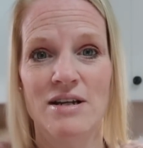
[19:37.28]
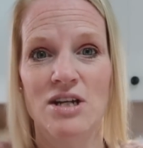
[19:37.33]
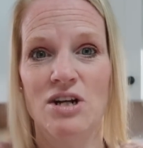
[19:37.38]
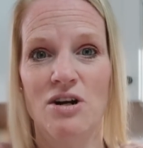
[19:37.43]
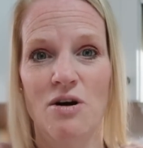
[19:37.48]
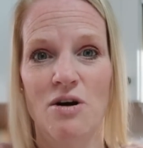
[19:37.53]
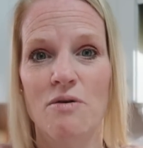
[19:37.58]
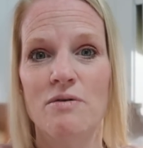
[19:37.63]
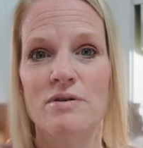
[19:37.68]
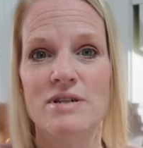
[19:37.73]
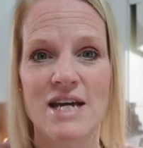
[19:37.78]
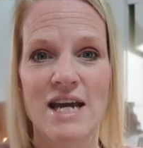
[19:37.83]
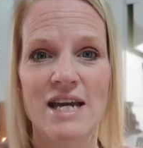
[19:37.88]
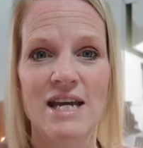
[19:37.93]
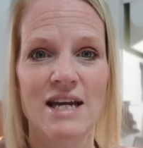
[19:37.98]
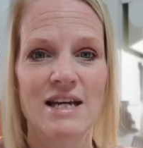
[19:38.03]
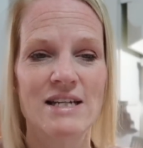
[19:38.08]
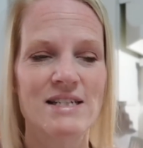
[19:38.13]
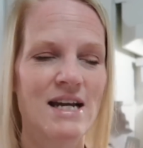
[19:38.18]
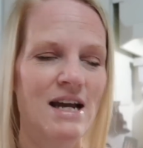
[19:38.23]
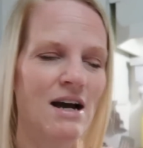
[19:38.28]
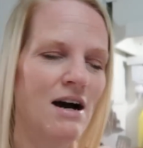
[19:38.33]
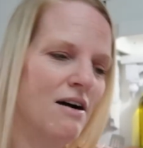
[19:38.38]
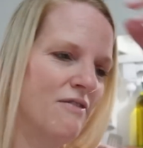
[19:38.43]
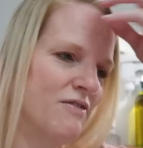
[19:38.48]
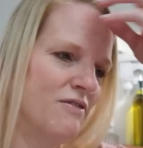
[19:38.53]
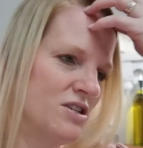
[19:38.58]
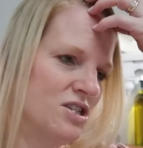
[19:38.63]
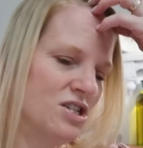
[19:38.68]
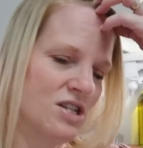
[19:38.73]
you know, taking a day
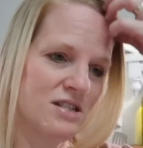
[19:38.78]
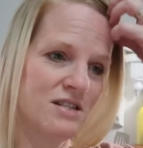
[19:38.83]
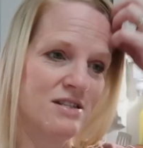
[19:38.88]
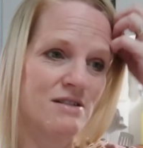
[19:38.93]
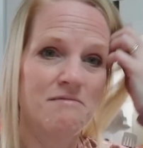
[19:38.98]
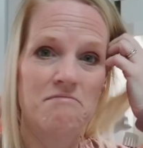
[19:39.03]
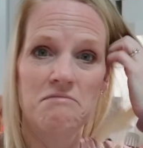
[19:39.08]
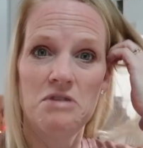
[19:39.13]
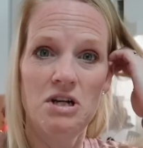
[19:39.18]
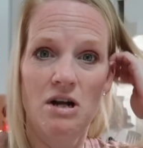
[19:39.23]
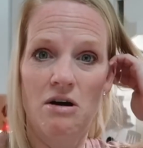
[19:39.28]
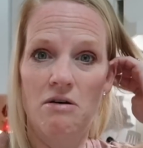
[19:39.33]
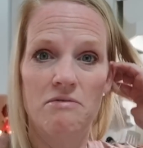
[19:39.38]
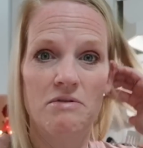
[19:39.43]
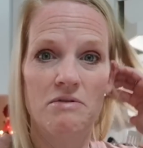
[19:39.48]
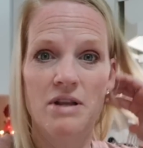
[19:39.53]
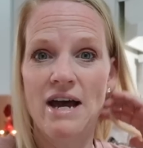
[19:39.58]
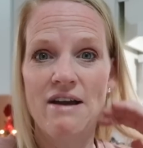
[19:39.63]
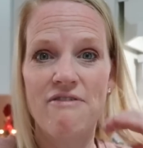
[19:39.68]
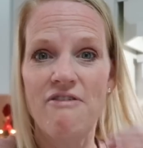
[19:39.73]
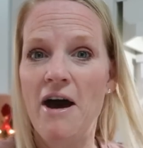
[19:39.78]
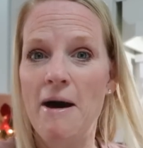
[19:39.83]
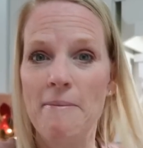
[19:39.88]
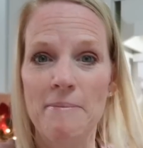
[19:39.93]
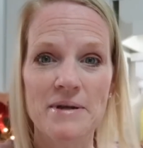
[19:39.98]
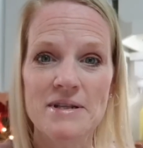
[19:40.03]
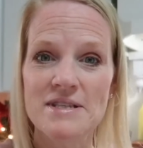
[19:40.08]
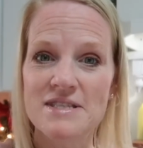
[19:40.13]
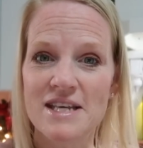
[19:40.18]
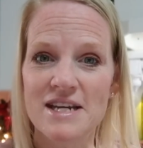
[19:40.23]
off. It just, you know, life
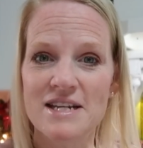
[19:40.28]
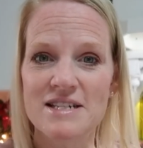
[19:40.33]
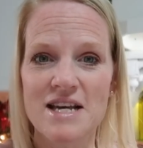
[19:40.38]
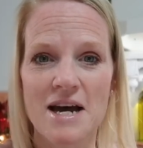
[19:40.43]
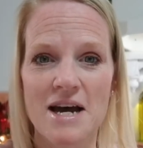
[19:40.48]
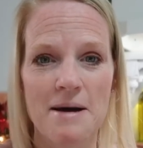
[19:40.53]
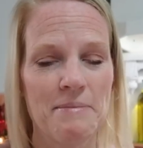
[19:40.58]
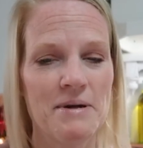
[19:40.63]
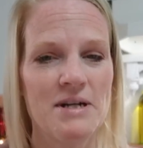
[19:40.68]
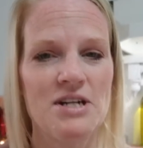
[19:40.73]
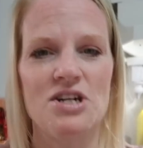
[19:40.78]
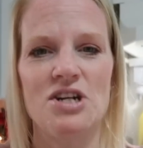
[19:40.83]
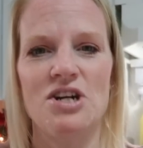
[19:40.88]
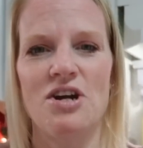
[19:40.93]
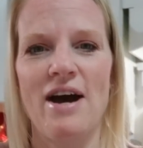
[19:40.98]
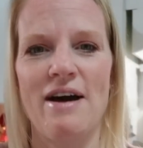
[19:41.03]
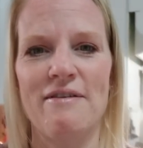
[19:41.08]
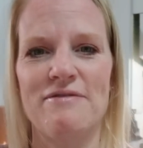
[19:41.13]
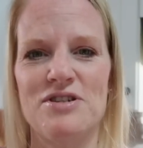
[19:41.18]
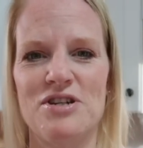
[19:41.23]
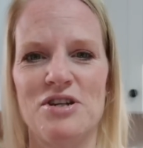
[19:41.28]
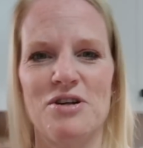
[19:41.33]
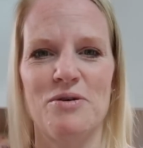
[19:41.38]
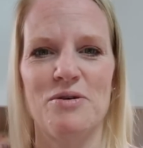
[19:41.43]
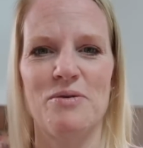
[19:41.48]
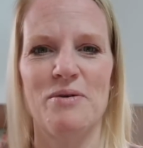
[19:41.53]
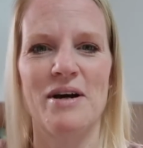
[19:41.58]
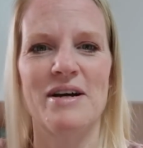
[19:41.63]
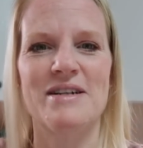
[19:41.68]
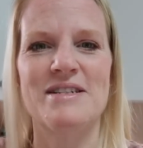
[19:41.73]
happens, things happen, and you have
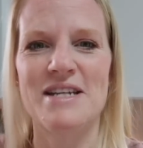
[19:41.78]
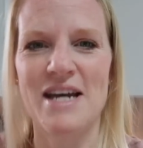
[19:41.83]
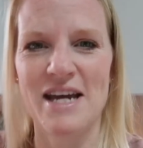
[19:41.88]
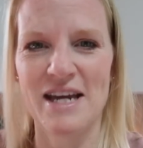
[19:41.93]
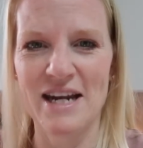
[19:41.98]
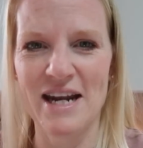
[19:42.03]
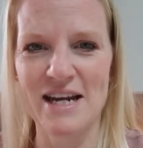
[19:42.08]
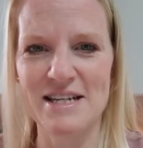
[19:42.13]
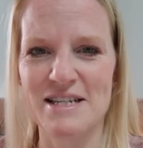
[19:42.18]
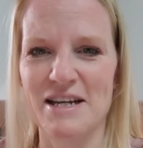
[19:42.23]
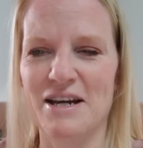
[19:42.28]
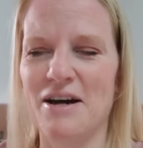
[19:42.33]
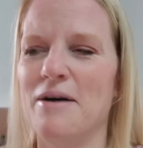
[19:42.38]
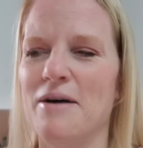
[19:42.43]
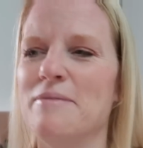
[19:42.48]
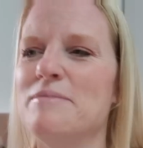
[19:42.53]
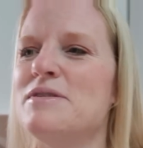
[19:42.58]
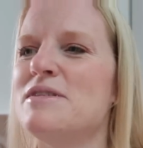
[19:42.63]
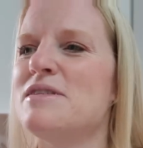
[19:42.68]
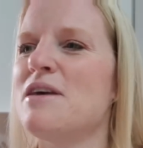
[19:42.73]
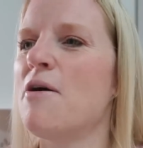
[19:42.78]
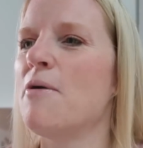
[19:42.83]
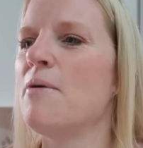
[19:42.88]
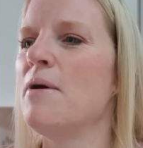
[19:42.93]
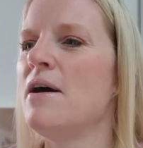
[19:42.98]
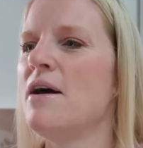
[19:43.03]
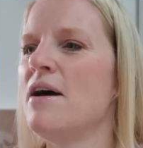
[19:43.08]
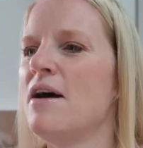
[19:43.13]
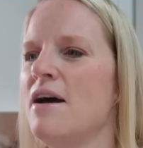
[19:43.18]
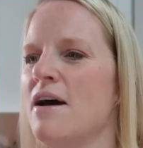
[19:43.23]
to take it as it comes. So
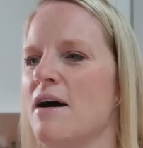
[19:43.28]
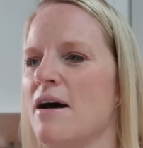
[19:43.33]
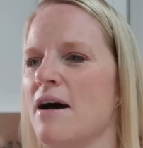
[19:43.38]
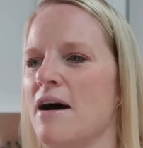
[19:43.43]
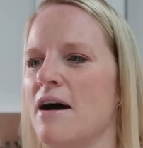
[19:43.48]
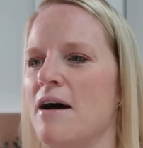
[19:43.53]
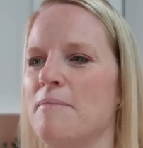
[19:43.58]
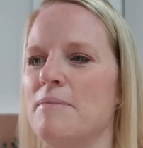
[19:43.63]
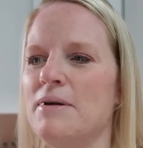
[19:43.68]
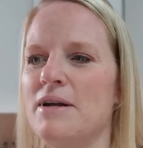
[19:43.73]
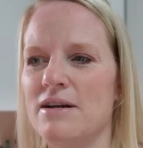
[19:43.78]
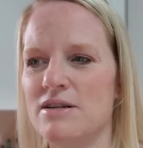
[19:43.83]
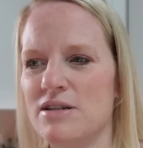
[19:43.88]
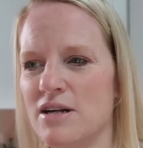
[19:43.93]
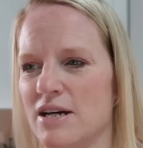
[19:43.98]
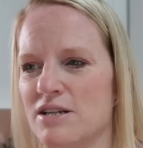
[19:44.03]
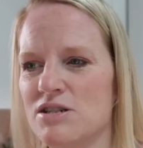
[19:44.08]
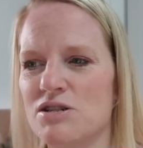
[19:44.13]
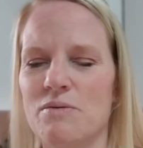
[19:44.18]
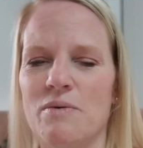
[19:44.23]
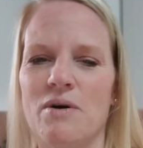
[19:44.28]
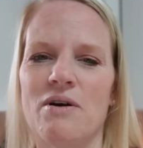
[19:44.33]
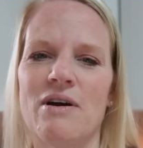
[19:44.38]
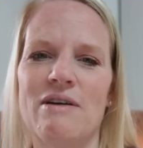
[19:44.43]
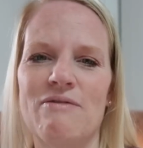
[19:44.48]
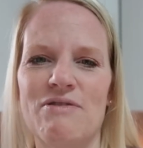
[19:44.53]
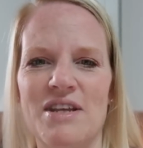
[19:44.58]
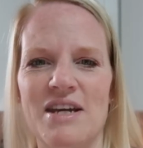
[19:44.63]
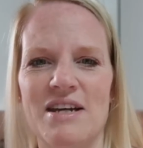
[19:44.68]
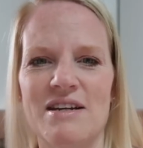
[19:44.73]
um, but uh, not to worry,
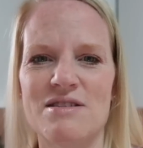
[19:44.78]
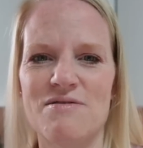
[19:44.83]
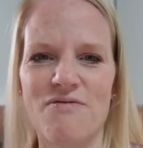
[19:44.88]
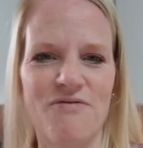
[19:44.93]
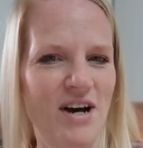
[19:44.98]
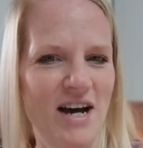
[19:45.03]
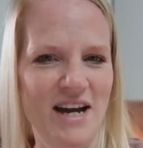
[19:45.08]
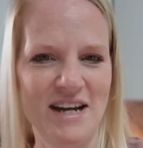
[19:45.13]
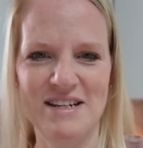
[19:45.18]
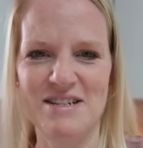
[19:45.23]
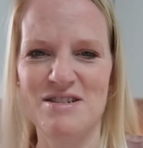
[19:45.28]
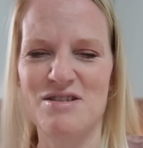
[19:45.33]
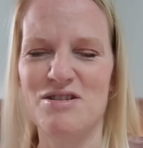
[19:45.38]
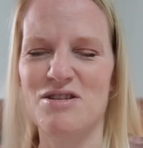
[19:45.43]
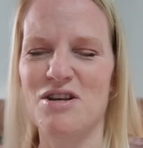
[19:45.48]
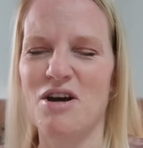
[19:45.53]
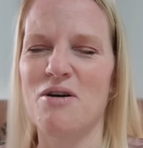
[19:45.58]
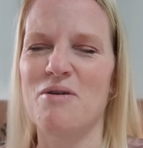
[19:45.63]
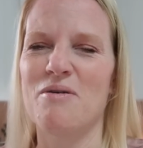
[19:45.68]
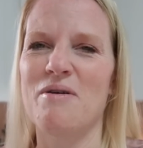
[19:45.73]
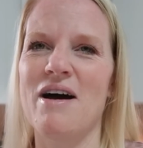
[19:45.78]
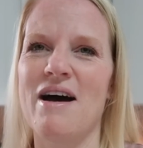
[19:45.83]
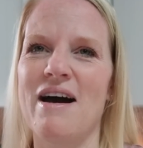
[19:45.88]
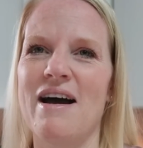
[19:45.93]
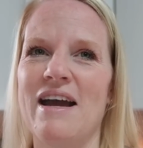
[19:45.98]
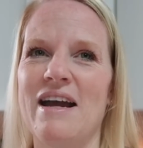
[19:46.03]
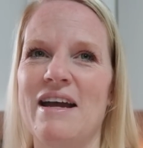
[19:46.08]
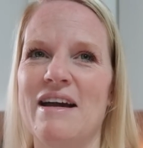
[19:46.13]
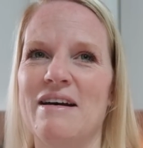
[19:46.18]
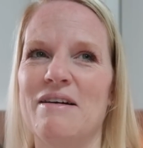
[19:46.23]
everything is fine. So
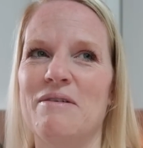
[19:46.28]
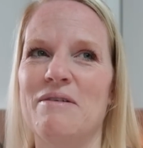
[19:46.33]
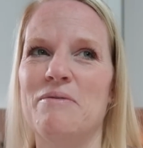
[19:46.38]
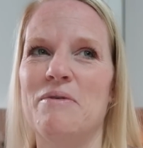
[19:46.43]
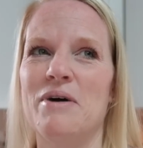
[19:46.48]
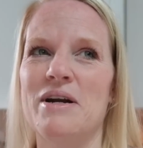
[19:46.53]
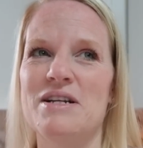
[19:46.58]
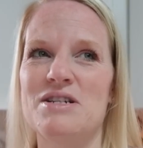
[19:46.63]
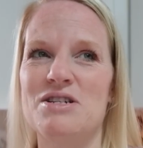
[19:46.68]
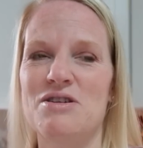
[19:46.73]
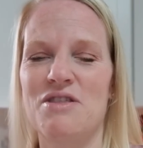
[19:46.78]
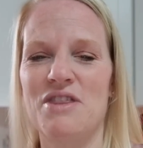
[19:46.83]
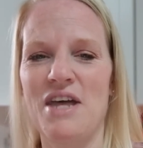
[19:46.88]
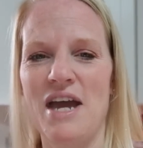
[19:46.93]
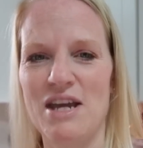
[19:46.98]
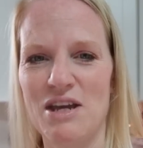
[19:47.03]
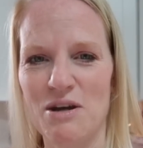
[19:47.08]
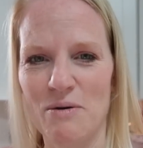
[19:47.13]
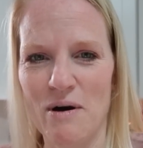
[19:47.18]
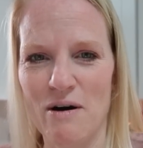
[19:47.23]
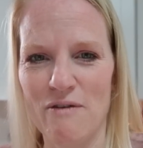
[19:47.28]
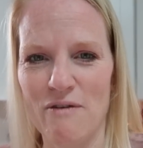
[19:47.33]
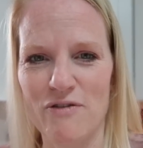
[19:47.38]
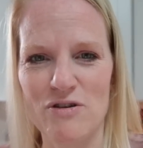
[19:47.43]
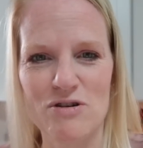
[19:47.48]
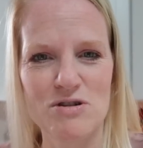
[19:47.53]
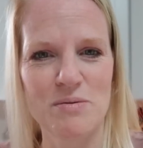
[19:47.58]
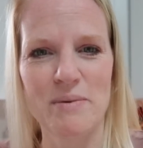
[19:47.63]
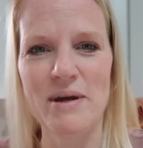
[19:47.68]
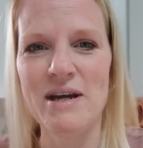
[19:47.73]
I wanted to thank you all for
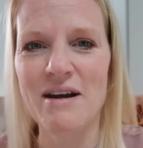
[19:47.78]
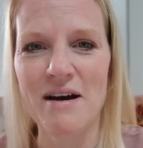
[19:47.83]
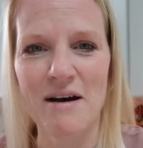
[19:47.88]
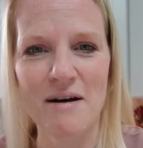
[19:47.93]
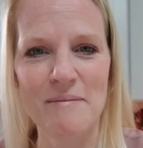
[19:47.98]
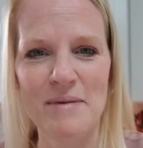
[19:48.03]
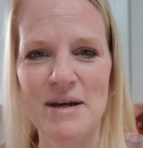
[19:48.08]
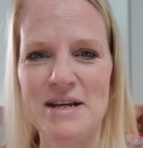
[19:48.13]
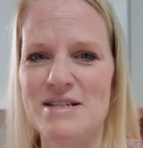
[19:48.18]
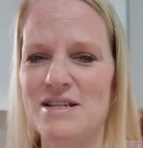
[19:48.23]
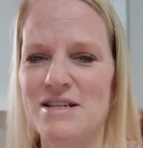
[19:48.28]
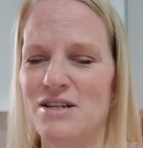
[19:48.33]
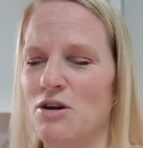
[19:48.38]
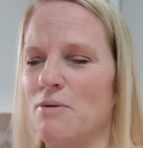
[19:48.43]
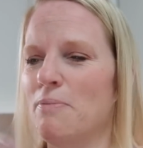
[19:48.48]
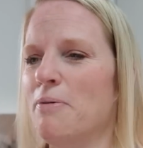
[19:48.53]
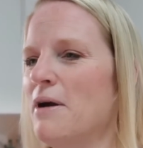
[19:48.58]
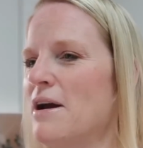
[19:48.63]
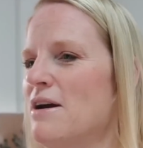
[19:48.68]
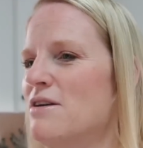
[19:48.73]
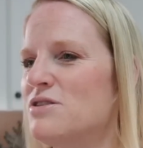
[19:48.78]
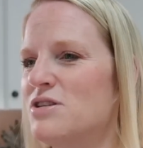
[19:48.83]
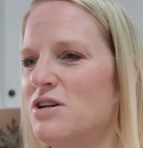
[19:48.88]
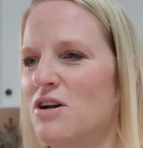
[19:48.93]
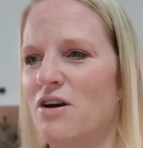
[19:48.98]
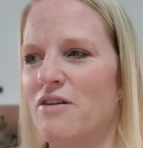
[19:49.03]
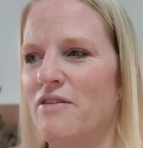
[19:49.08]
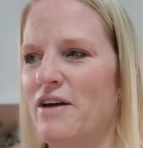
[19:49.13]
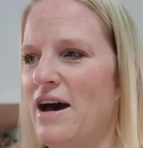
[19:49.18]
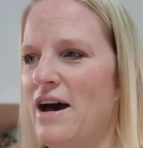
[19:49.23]
your sweet comments and your prayers and
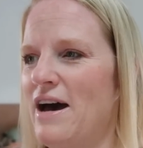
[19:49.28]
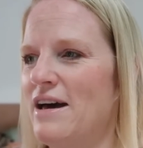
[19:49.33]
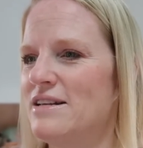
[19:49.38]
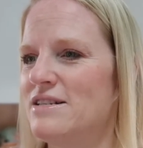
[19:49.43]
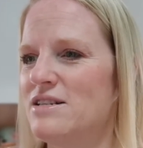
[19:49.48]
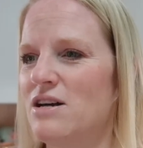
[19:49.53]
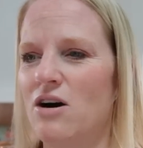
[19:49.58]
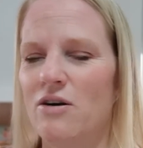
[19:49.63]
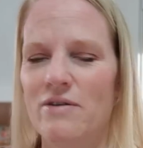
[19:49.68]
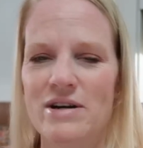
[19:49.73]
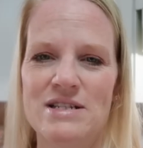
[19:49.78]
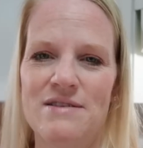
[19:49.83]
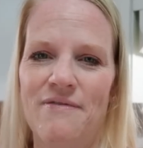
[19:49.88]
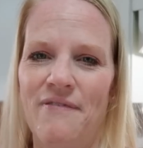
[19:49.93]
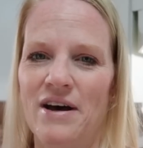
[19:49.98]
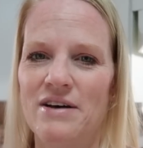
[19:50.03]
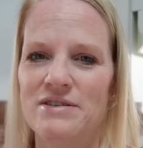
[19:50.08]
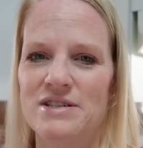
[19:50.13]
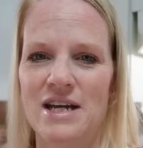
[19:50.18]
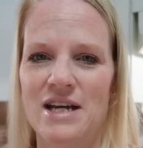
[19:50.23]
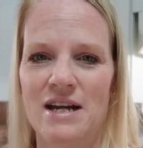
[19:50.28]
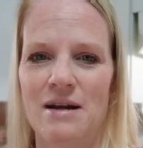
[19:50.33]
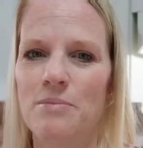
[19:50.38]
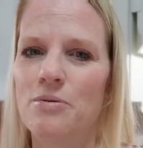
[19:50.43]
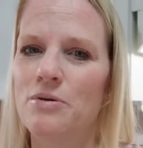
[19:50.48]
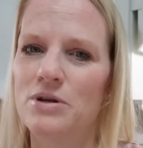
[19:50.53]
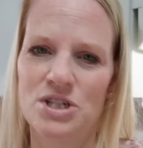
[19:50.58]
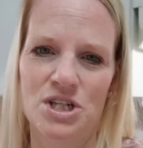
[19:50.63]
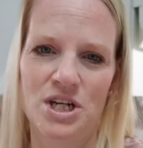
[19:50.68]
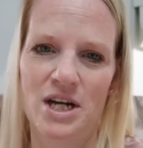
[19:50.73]
all that. It's always felt and
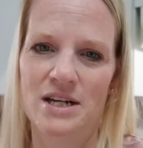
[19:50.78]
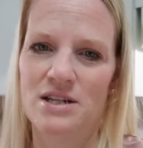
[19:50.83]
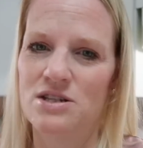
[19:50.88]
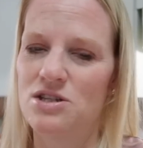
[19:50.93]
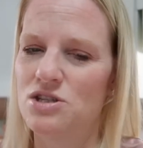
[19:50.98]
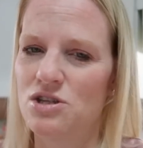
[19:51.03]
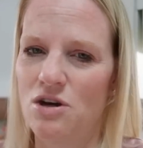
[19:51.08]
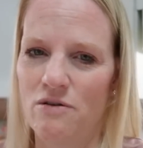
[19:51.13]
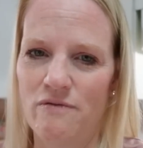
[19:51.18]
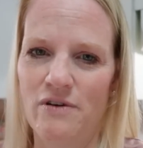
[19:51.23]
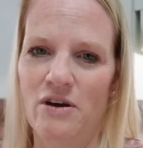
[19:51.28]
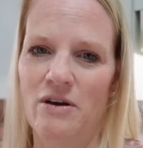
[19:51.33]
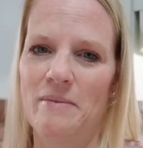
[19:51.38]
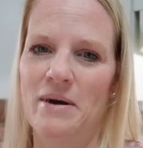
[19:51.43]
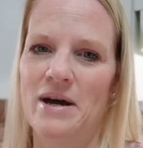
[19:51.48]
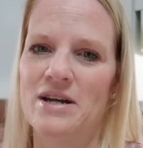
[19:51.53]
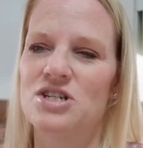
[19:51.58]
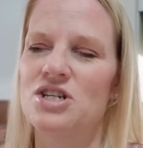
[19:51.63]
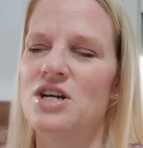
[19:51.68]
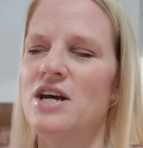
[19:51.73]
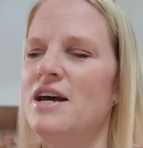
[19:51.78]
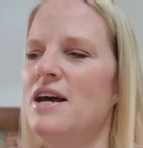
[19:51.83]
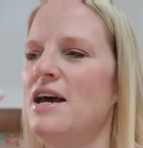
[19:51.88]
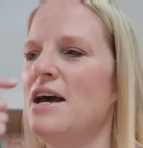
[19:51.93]
appreciated so very much.